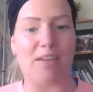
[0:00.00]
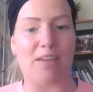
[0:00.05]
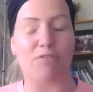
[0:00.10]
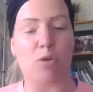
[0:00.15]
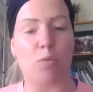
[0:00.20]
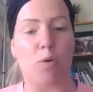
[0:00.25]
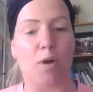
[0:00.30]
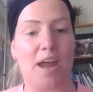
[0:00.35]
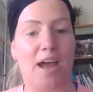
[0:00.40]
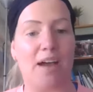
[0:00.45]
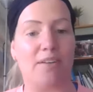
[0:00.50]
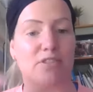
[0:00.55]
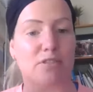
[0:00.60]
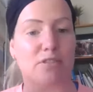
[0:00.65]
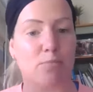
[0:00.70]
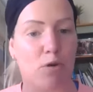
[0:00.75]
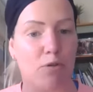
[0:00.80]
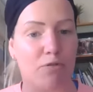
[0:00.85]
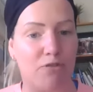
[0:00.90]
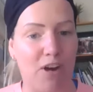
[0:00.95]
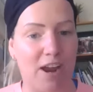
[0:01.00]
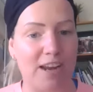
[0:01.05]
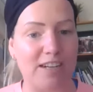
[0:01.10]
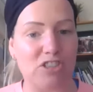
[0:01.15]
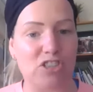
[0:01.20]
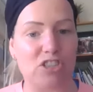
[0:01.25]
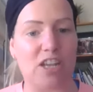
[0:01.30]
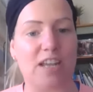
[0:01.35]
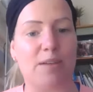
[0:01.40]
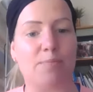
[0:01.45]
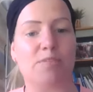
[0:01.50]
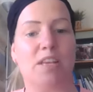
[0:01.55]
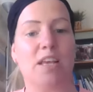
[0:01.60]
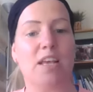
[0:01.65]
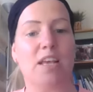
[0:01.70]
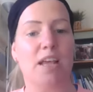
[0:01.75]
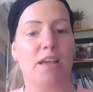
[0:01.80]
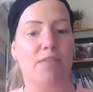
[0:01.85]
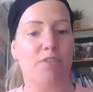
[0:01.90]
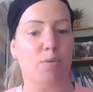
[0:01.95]
If you want to have some more friendships,
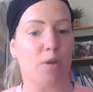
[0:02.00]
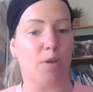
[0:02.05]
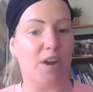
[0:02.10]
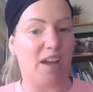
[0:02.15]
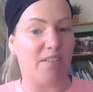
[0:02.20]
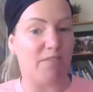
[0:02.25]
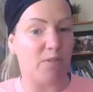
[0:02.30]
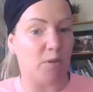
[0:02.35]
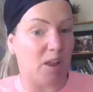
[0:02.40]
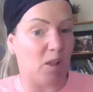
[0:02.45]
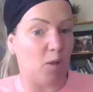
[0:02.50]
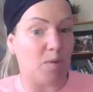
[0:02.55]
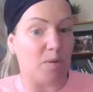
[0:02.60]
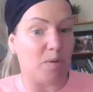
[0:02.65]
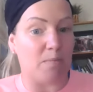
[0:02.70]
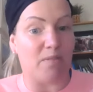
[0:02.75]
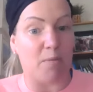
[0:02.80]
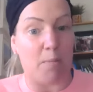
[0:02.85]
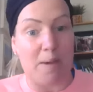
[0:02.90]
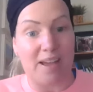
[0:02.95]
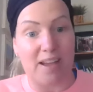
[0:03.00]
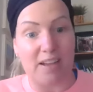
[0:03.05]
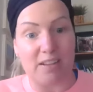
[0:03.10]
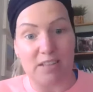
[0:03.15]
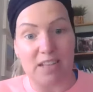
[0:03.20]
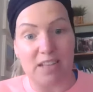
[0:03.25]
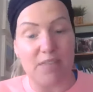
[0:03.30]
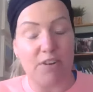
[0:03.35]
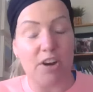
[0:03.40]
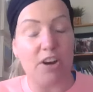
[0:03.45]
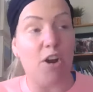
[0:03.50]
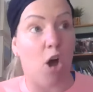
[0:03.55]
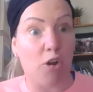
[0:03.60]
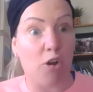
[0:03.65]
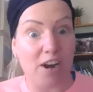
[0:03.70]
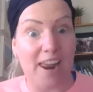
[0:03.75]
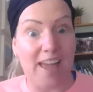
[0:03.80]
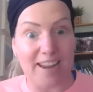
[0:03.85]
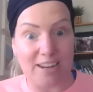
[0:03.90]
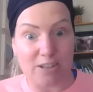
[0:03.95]
if you want to have a little bit of a better, even an
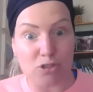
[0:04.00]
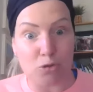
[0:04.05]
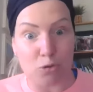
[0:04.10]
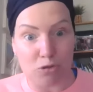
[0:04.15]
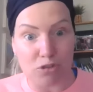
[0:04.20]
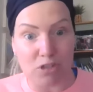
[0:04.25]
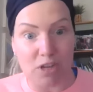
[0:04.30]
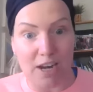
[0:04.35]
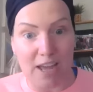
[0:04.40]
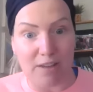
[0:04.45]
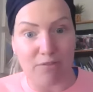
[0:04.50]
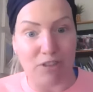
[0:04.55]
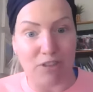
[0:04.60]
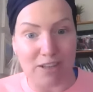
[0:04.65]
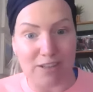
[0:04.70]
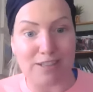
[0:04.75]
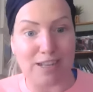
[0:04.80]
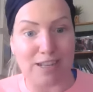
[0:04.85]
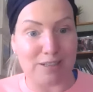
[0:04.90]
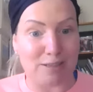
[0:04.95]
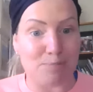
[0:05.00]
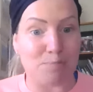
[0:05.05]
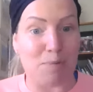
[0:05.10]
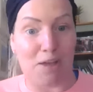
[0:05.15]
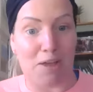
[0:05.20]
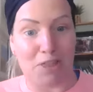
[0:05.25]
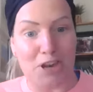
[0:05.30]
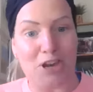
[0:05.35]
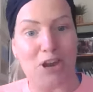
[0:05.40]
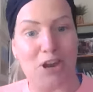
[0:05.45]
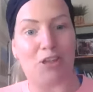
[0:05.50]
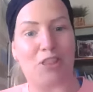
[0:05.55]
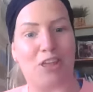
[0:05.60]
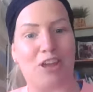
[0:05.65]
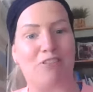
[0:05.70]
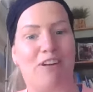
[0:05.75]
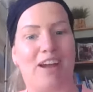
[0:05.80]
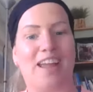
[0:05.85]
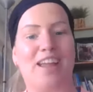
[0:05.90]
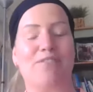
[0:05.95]
online social life these days is better than
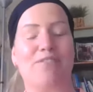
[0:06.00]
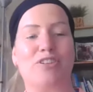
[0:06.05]
nothing, right?